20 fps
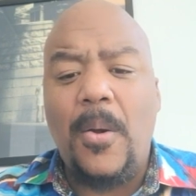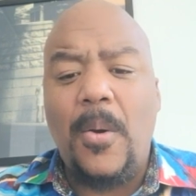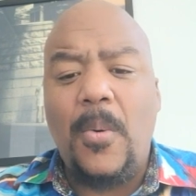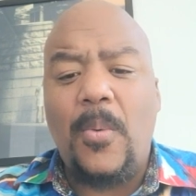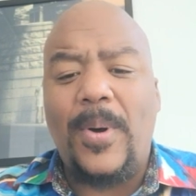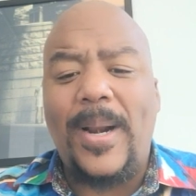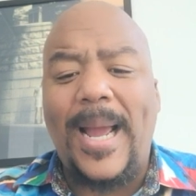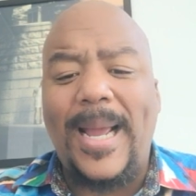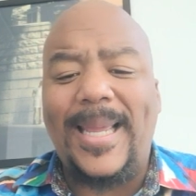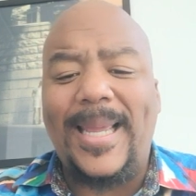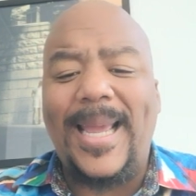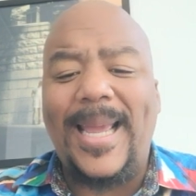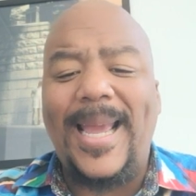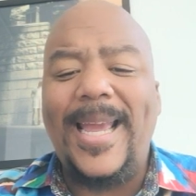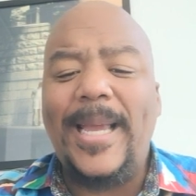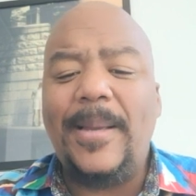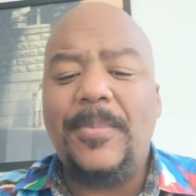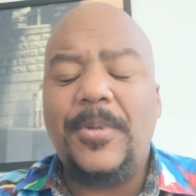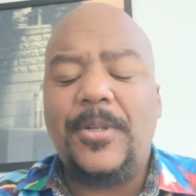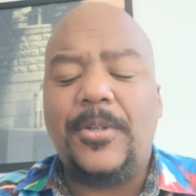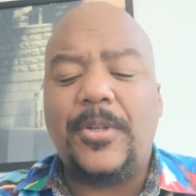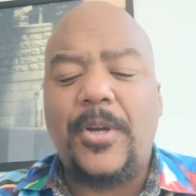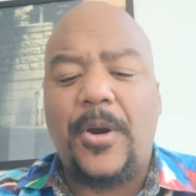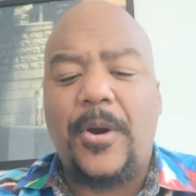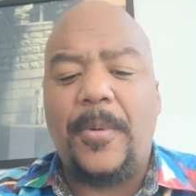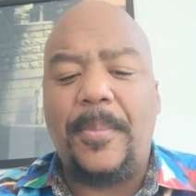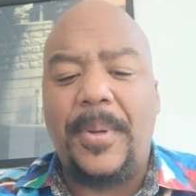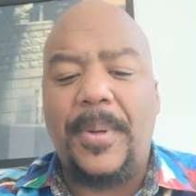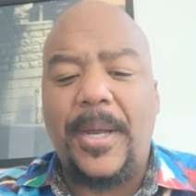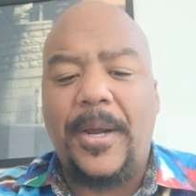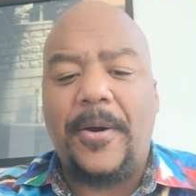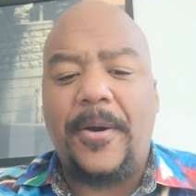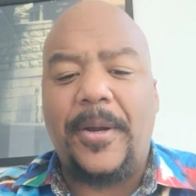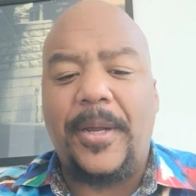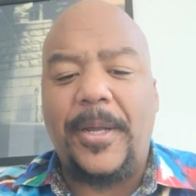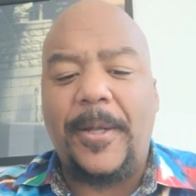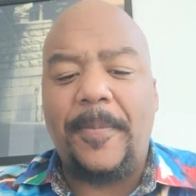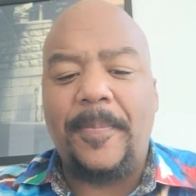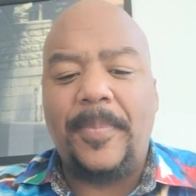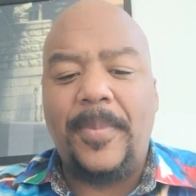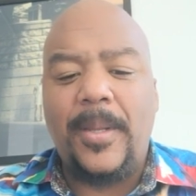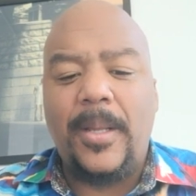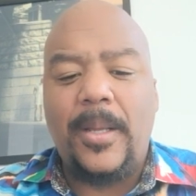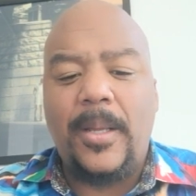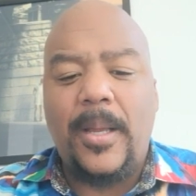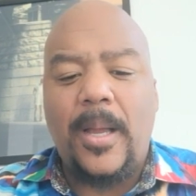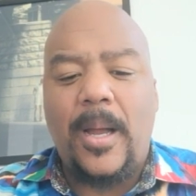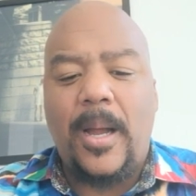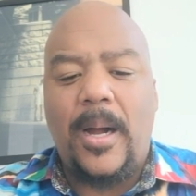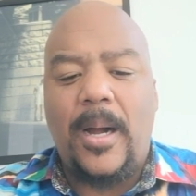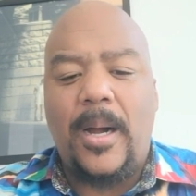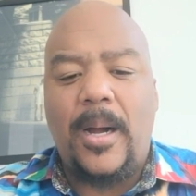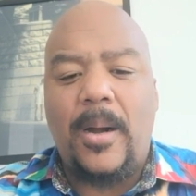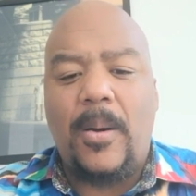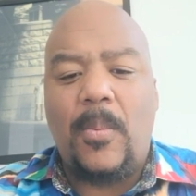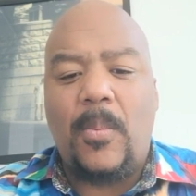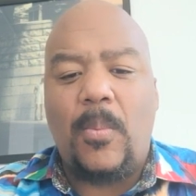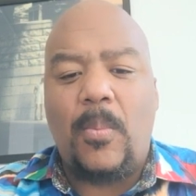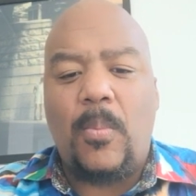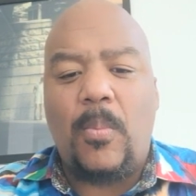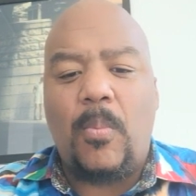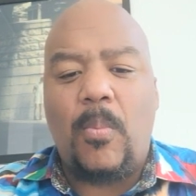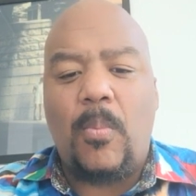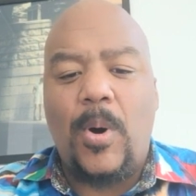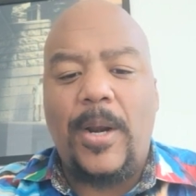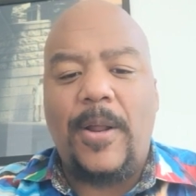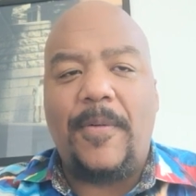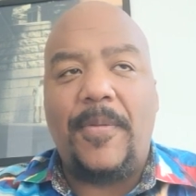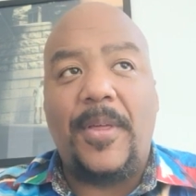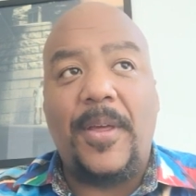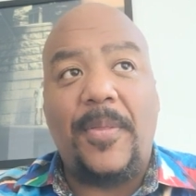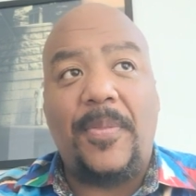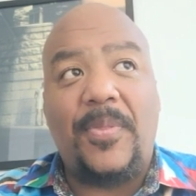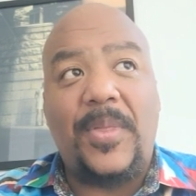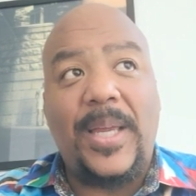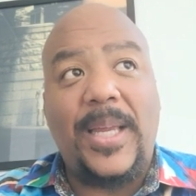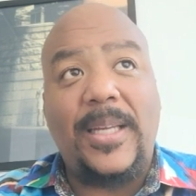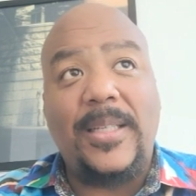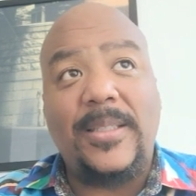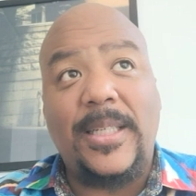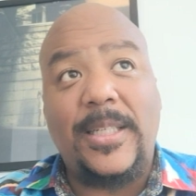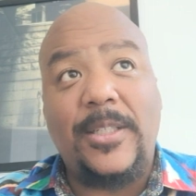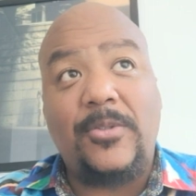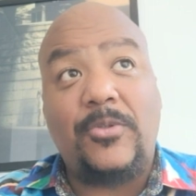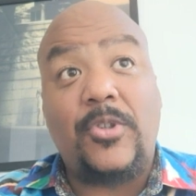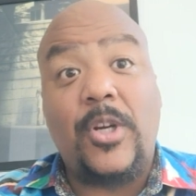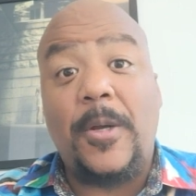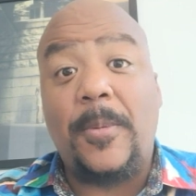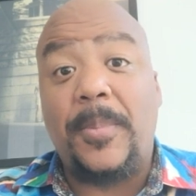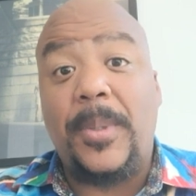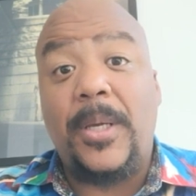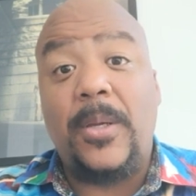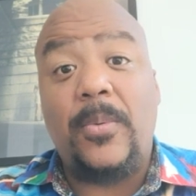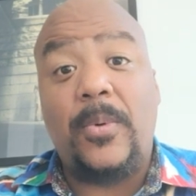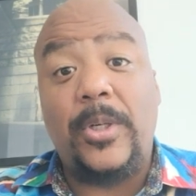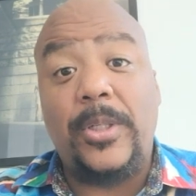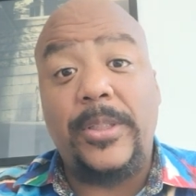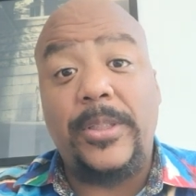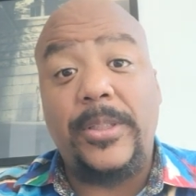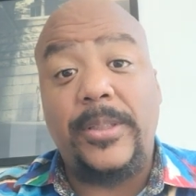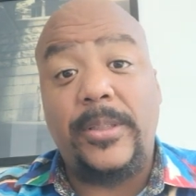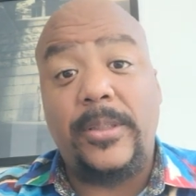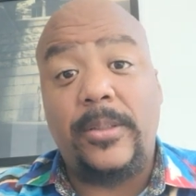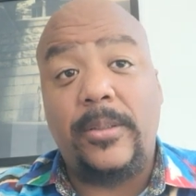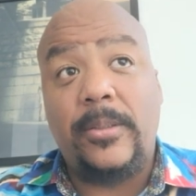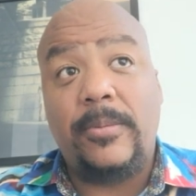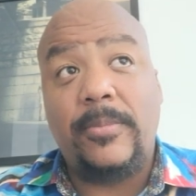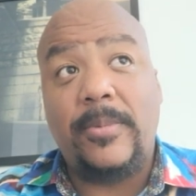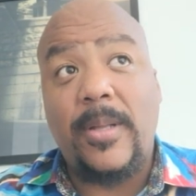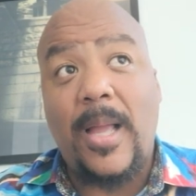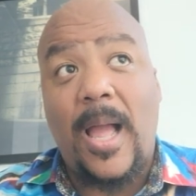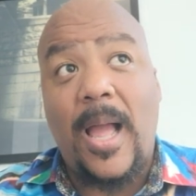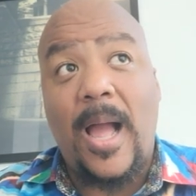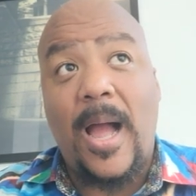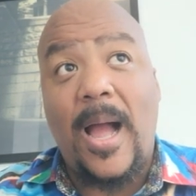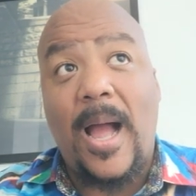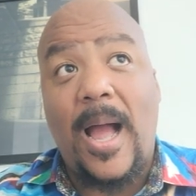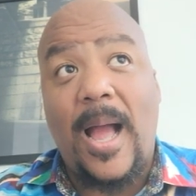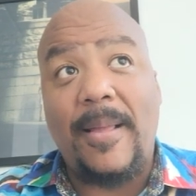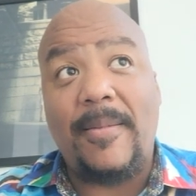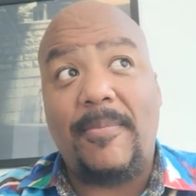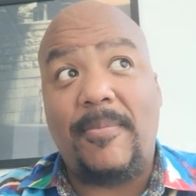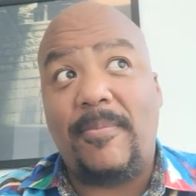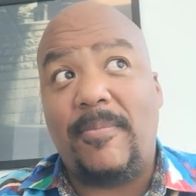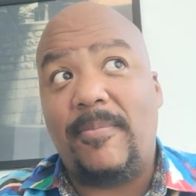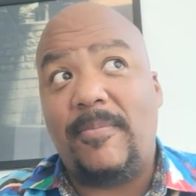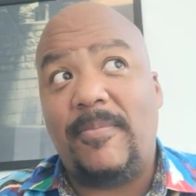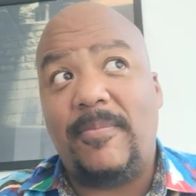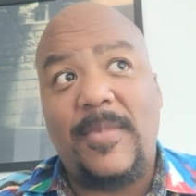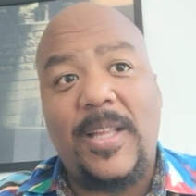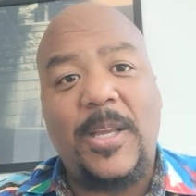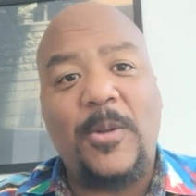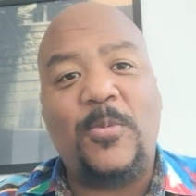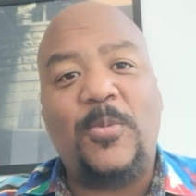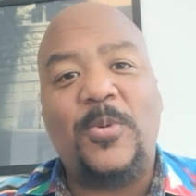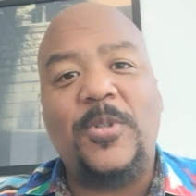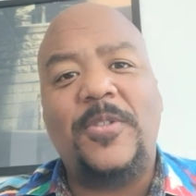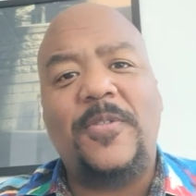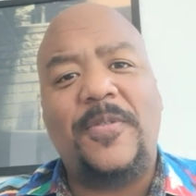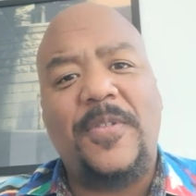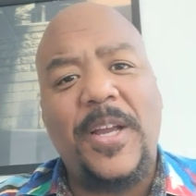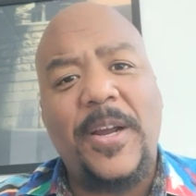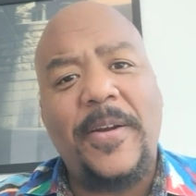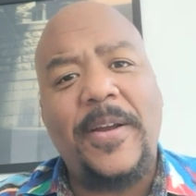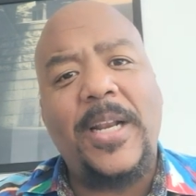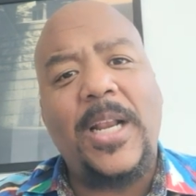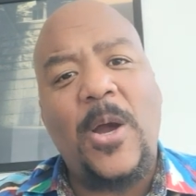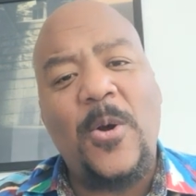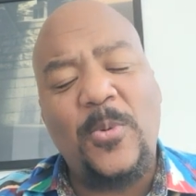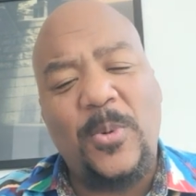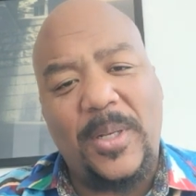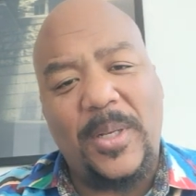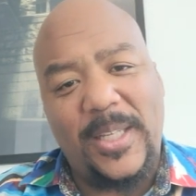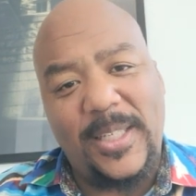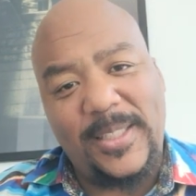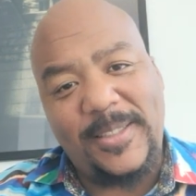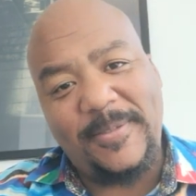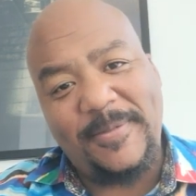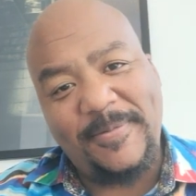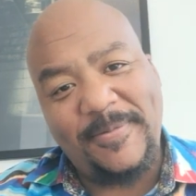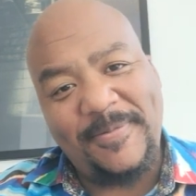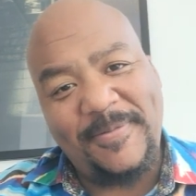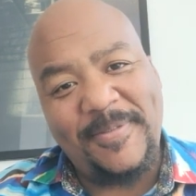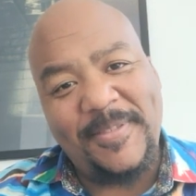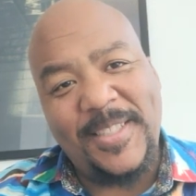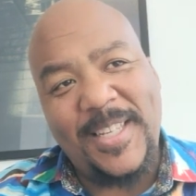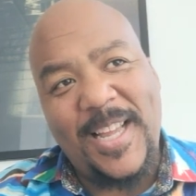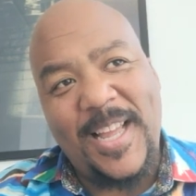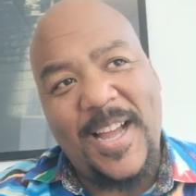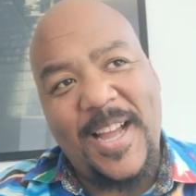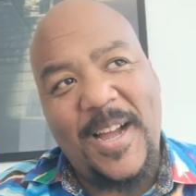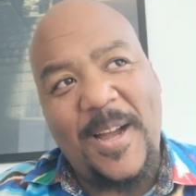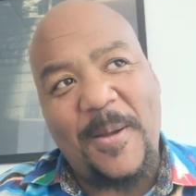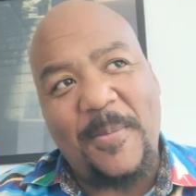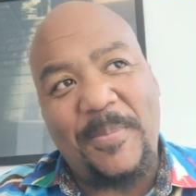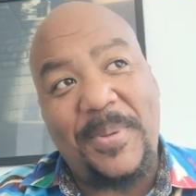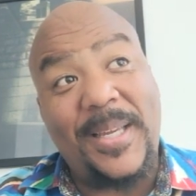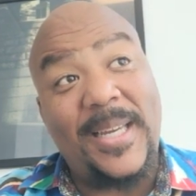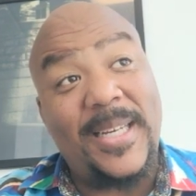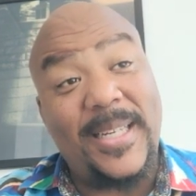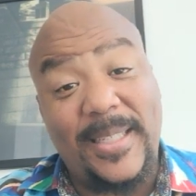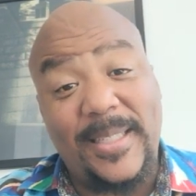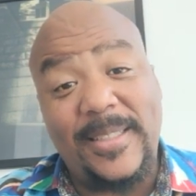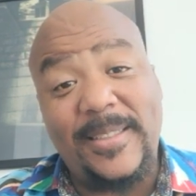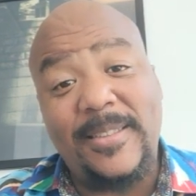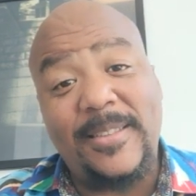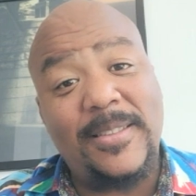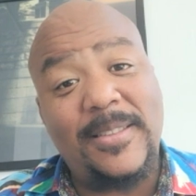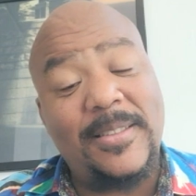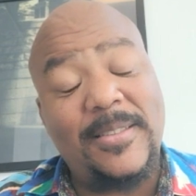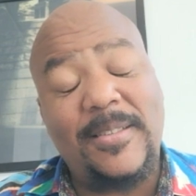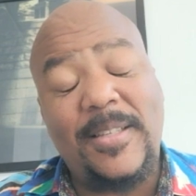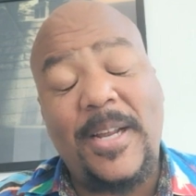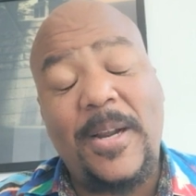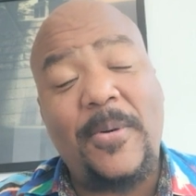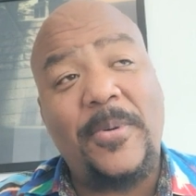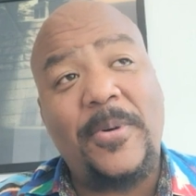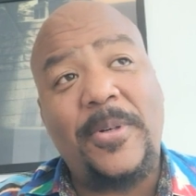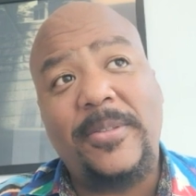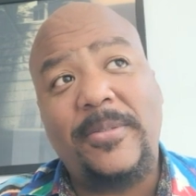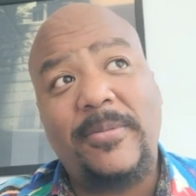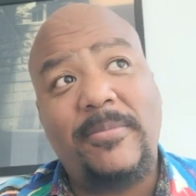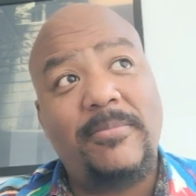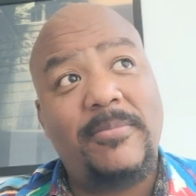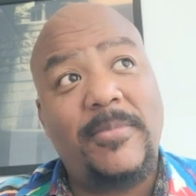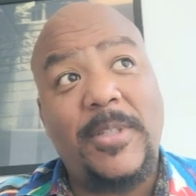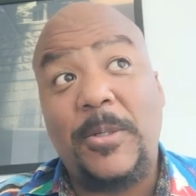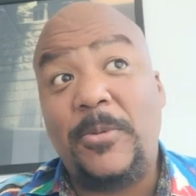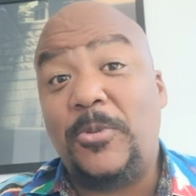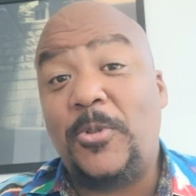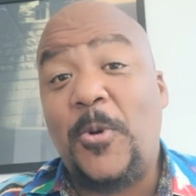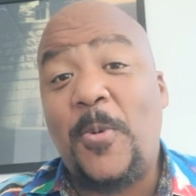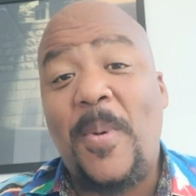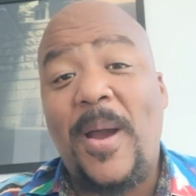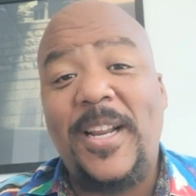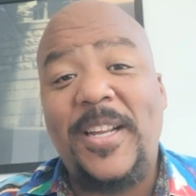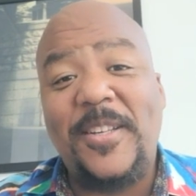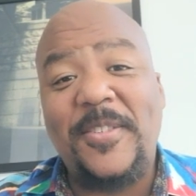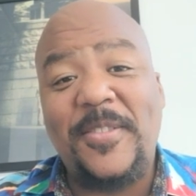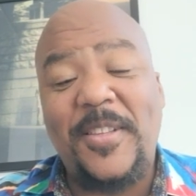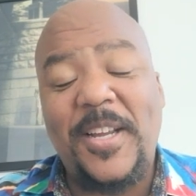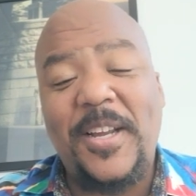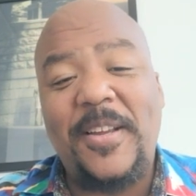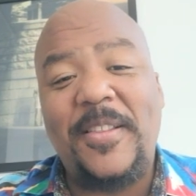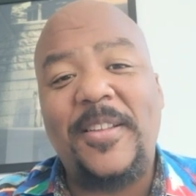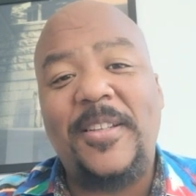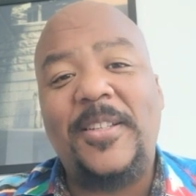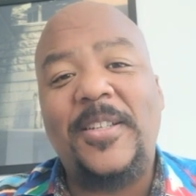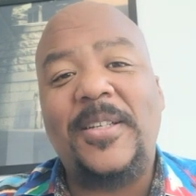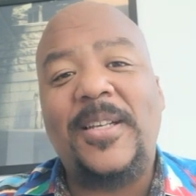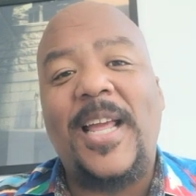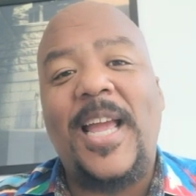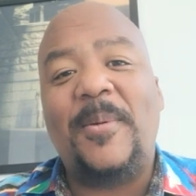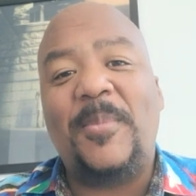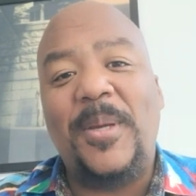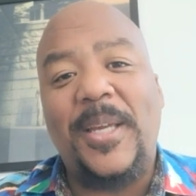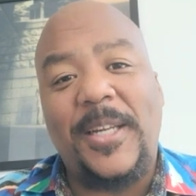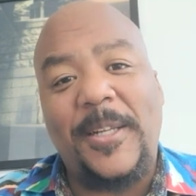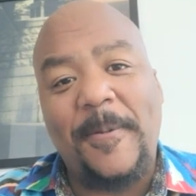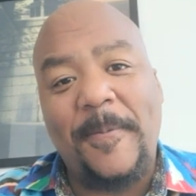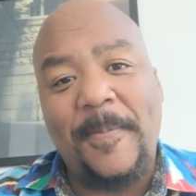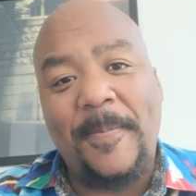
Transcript: When I came to Turnberry, one of the things that struck me was it was very lonely because there was nobody else there that looked like me.